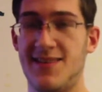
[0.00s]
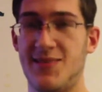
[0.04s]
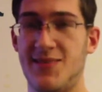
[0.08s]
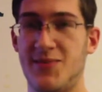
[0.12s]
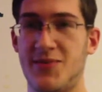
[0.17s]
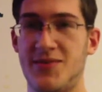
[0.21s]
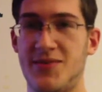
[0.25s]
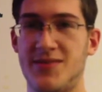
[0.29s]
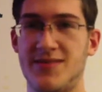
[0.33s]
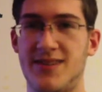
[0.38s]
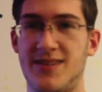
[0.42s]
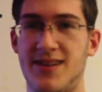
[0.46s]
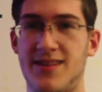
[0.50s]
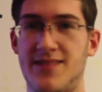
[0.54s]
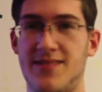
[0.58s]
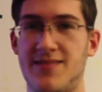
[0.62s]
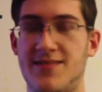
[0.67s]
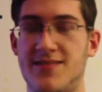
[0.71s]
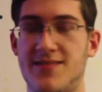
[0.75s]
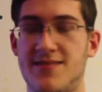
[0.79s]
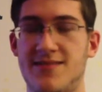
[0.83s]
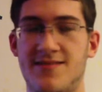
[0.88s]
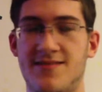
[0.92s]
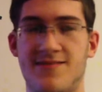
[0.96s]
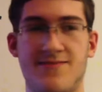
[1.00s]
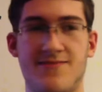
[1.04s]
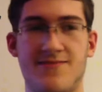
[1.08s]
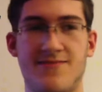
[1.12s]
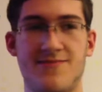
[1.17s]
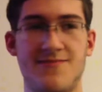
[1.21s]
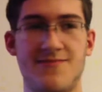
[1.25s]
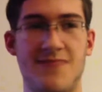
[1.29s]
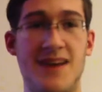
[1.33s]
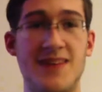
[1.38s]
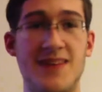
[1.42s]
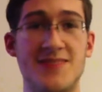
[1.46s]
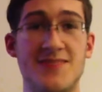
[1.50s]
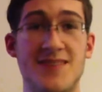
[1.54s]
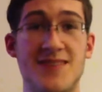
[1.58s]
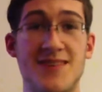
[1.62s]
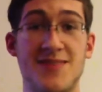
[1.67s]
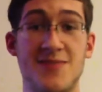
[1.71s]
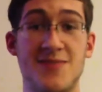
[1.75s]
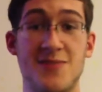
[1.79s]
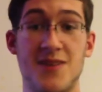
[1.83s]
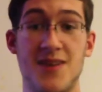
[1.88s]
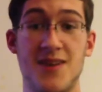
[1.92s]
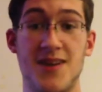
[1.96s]
which Mass Effect
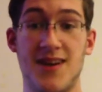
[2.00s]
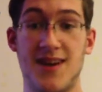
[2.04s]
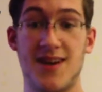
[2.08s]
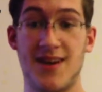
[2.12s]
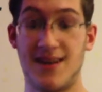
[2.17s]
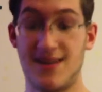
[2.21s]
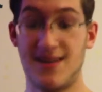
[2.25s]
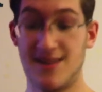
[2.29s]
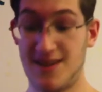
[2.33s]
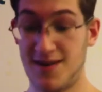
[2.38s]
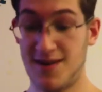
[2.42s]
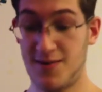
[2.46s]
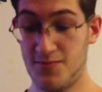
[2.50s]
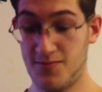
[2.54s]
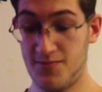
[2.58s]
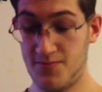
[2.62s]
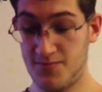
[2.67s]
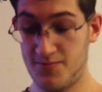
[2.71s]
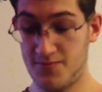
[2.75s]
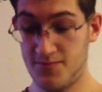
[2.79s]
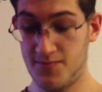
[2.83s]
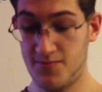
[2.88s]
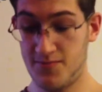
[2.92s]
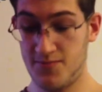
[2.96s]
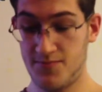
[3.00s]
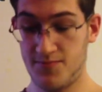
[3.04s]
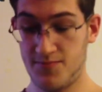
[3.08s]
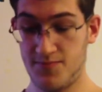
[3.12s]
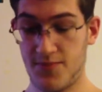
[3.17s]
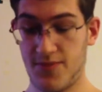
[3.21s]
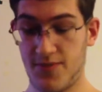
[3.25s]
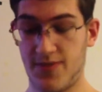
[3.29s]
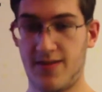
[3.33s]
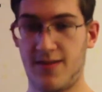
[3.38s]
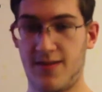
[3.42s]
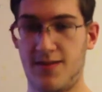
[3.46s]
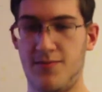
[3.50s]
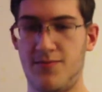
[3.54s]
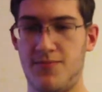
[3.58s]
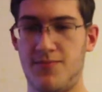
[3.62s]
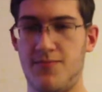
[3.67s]
3 and now Burnout,